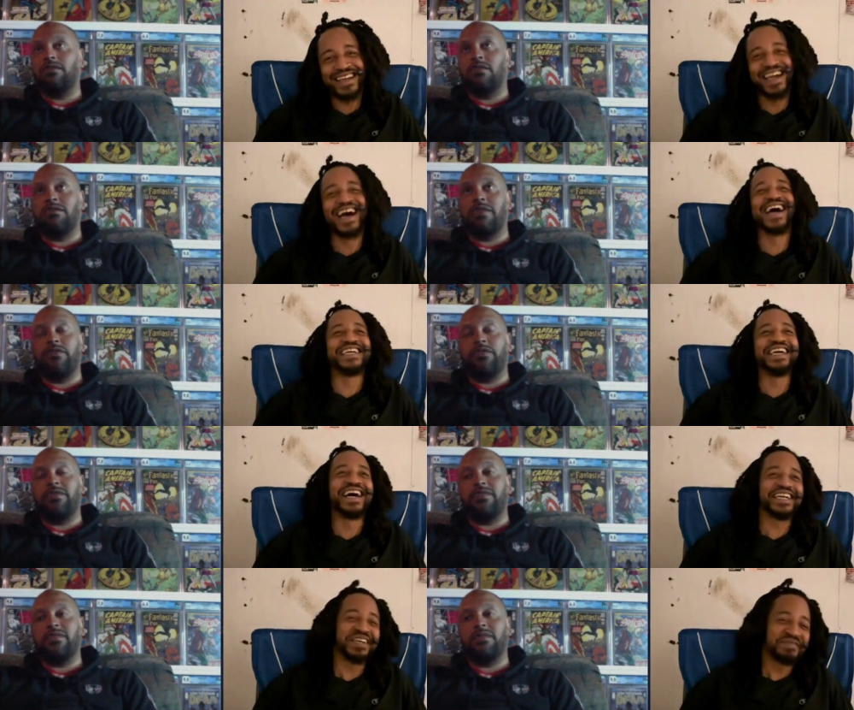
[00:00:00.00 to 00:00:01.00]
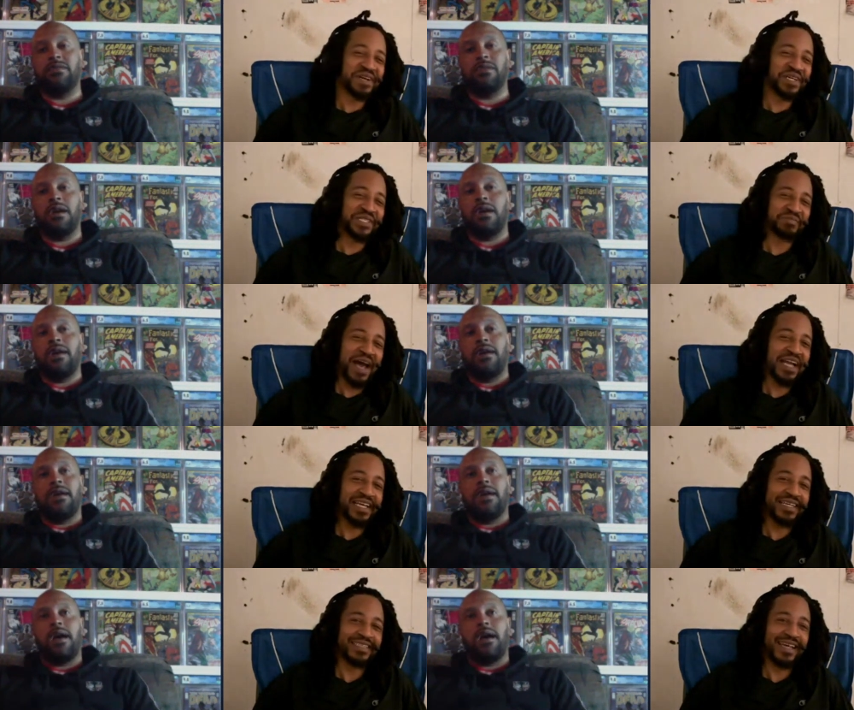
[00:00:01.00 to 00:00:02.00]
Speaker 1: yeah, yeah. I keep hearing Spy
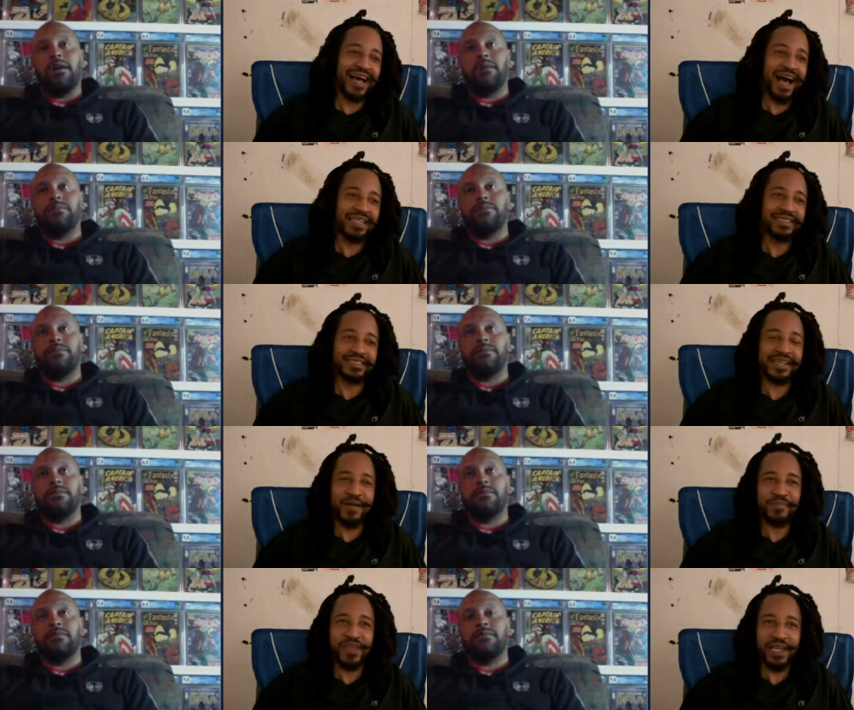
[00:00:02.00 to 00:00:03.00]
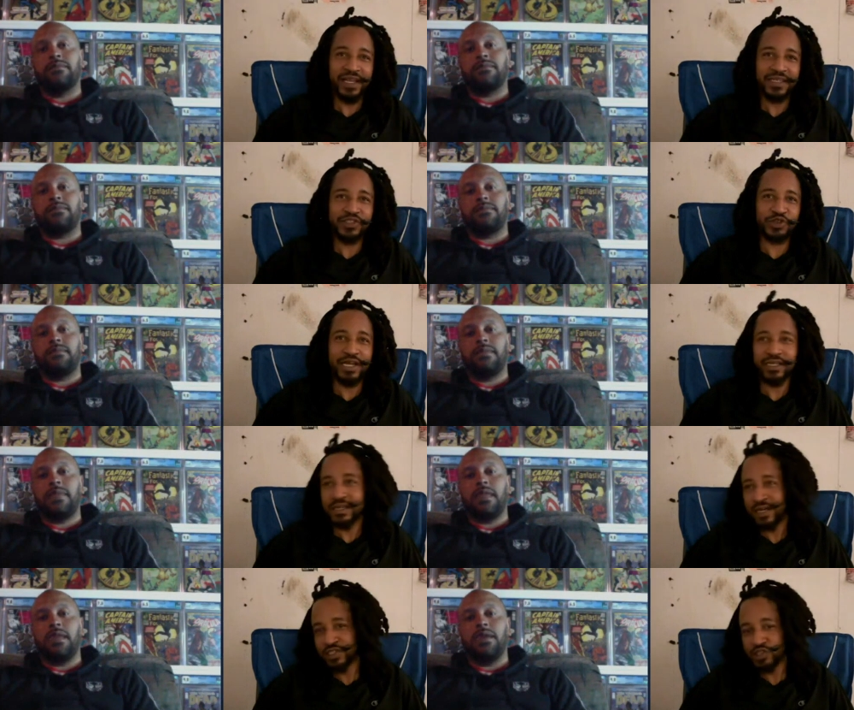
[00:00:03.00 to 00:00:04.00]
Kids. I just kept thinking Drake
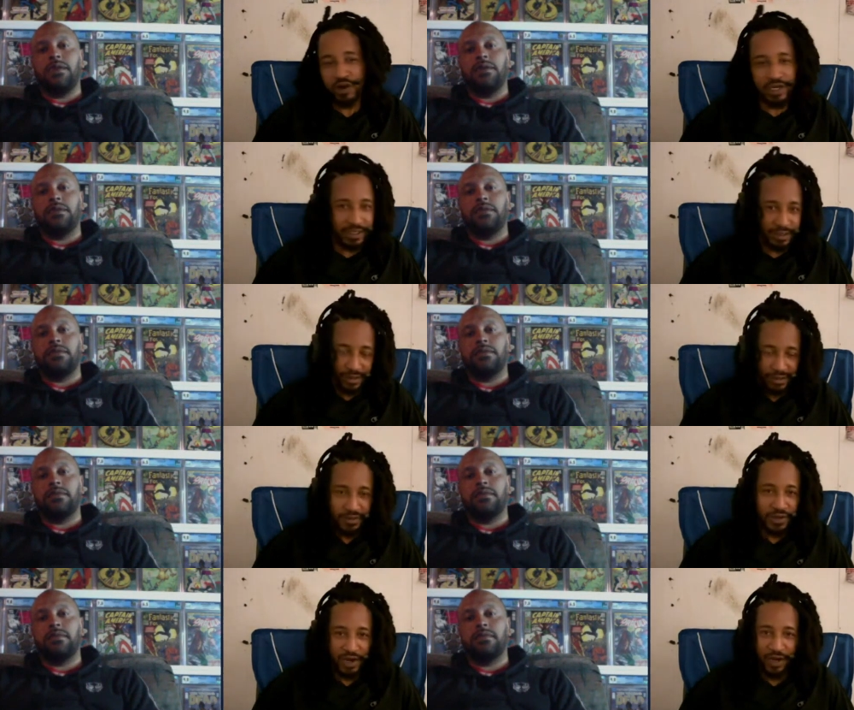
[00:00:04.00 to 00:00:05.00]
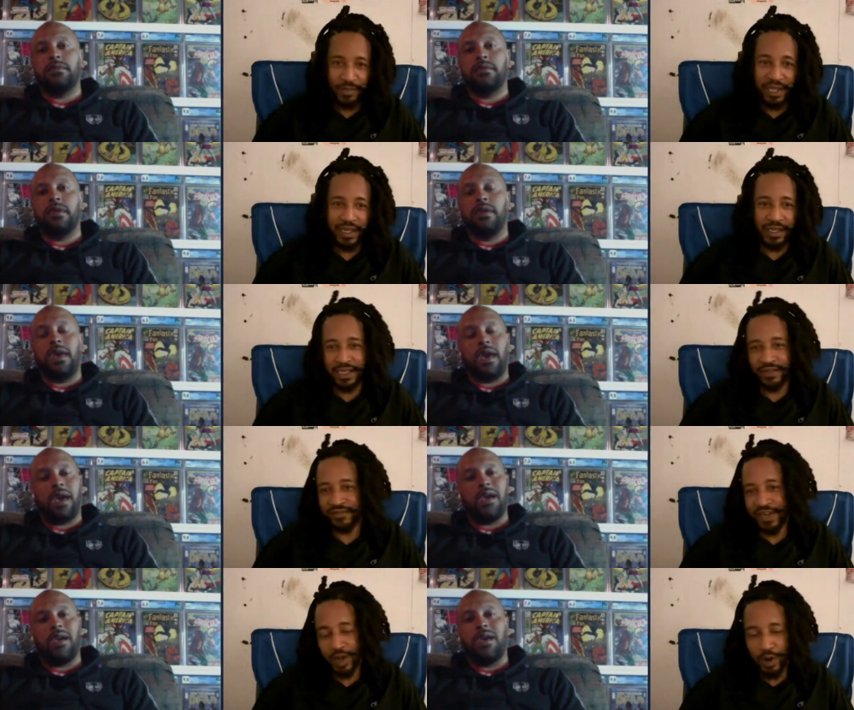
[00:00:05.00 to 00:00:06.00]
Uncharted. You know what I mean? Like the
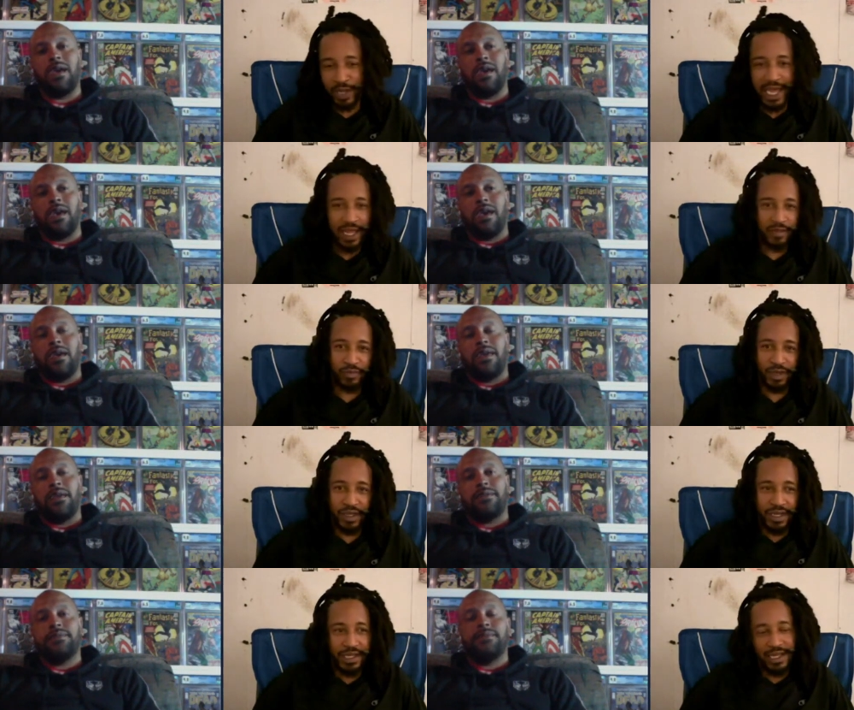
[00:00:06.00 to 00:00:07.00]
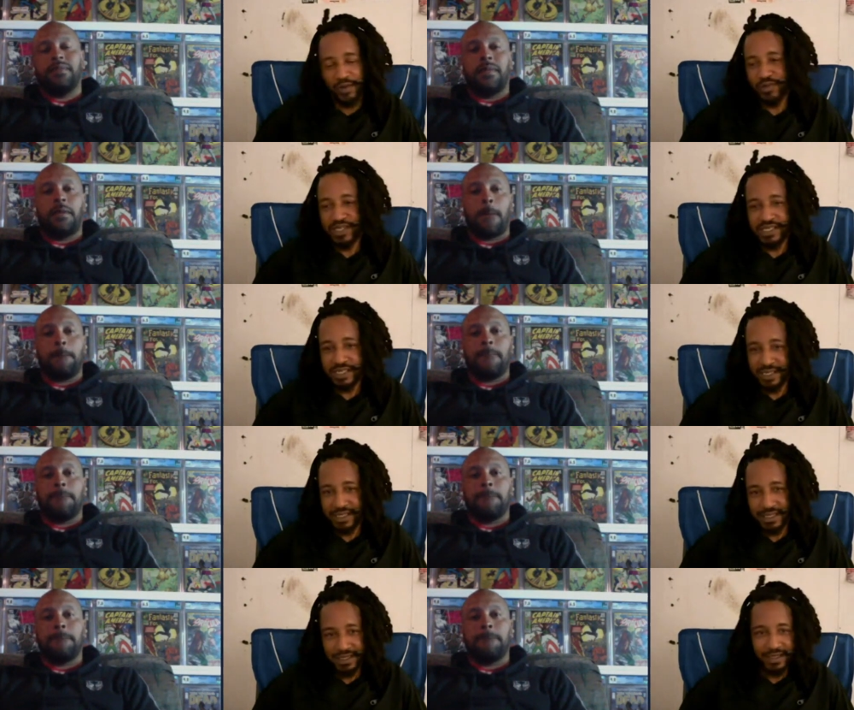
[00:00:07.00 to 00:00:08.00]
video game. Like, what is
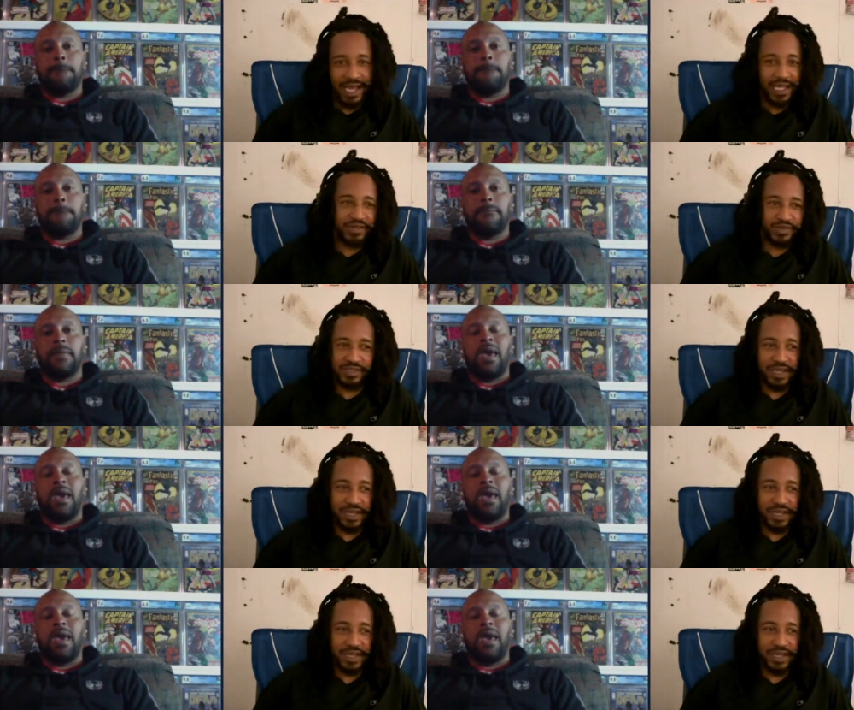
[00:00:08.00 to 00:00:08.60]
this? Like, this was